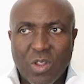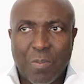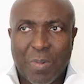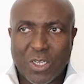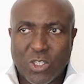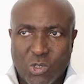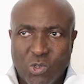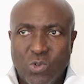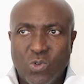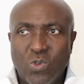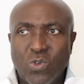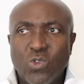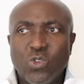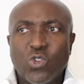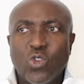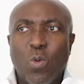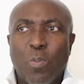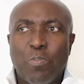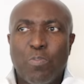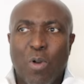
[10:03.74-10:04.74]
Number two,
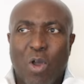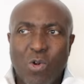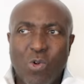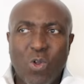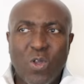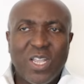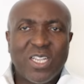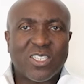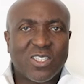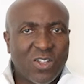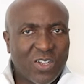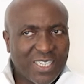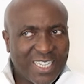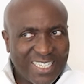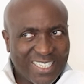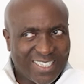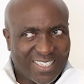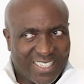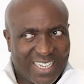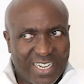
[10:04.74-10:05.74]
to borrow is not
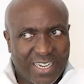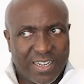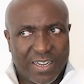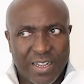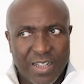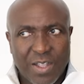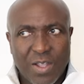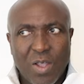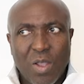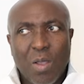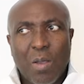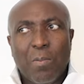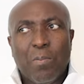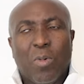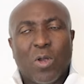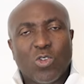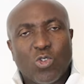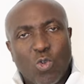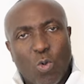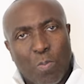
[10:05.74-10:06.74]
a sin,
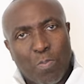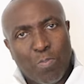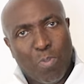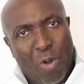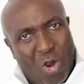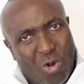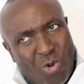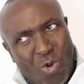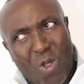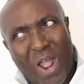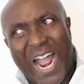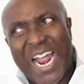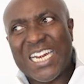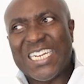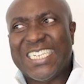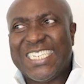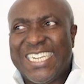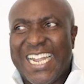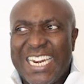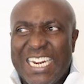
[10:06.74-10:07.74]
but to borrow
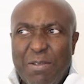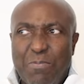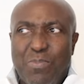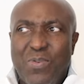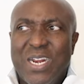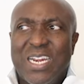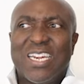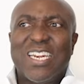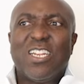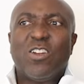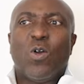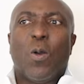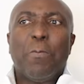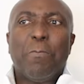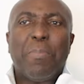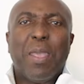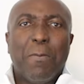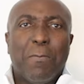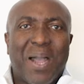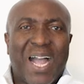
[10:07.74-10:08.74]
and deliberately
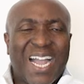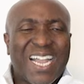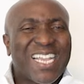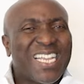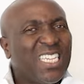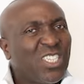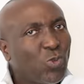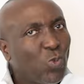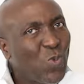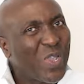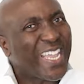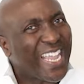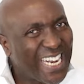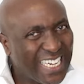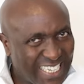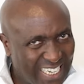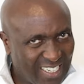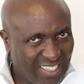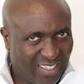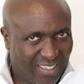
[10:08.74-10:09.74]
not pay back is
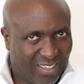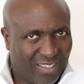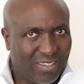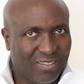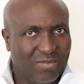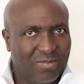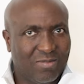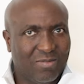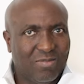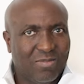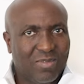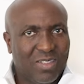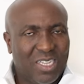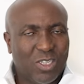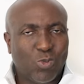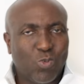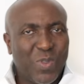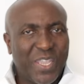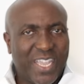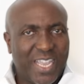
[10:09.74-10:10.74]
wickedness.
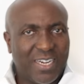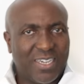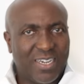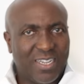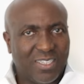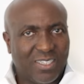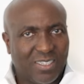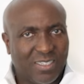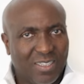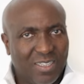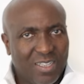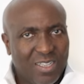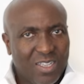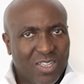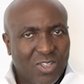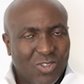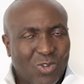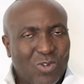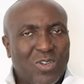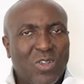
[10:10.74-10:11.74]
It's wickedness.
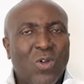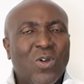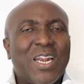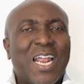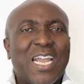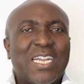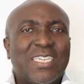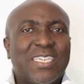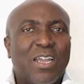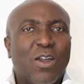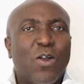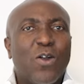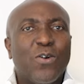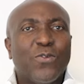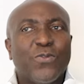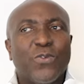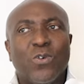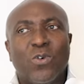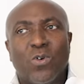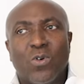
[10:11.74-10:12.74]
So the whole idea
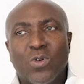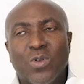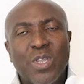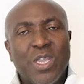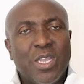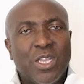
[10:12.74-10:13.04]
of, oh,